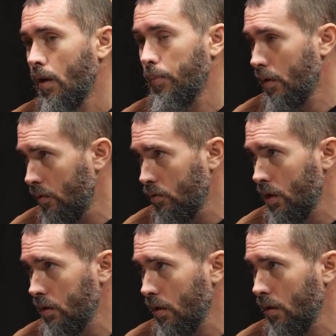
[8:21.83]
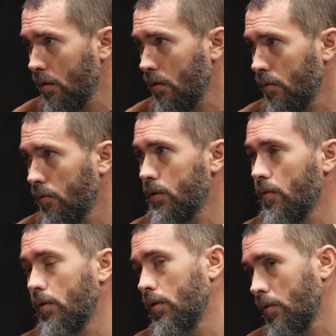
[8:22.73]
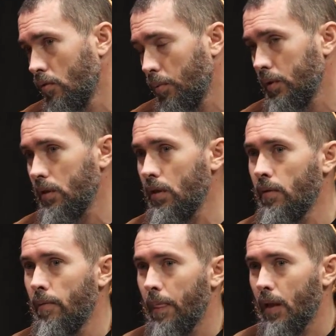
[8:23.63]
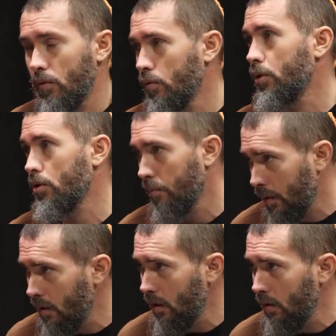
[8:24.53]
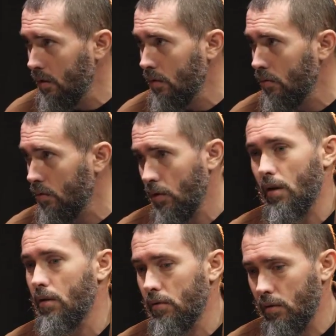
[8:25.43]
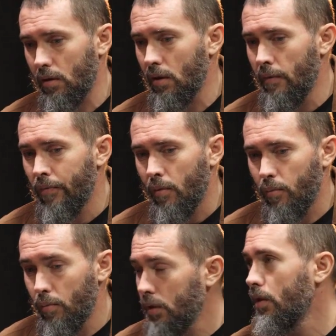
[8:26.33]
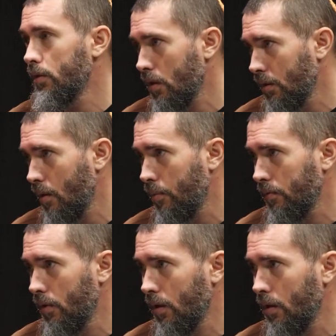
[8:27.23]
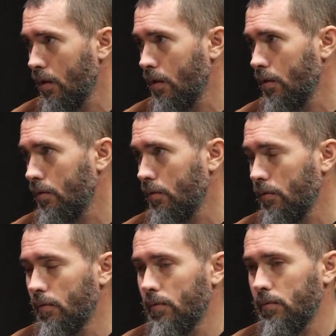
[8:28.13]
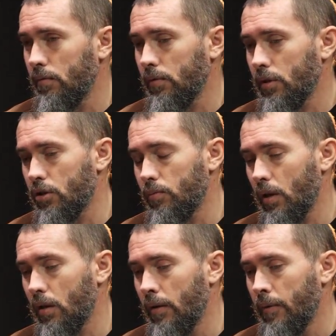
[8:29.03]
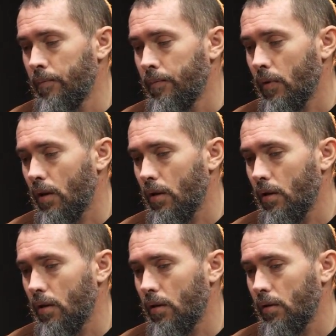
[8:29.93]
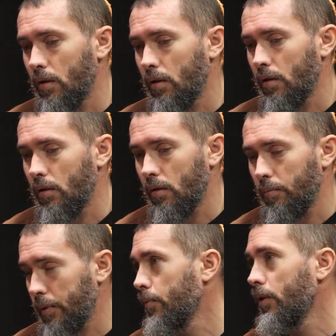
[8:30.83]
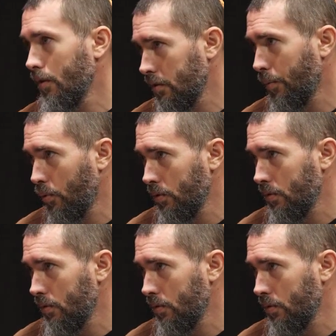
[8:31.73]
put them up for OpenSea, they have successfully sold out. That is, I'm like a startup model, let's say, looked at the demand, that is, there is demand.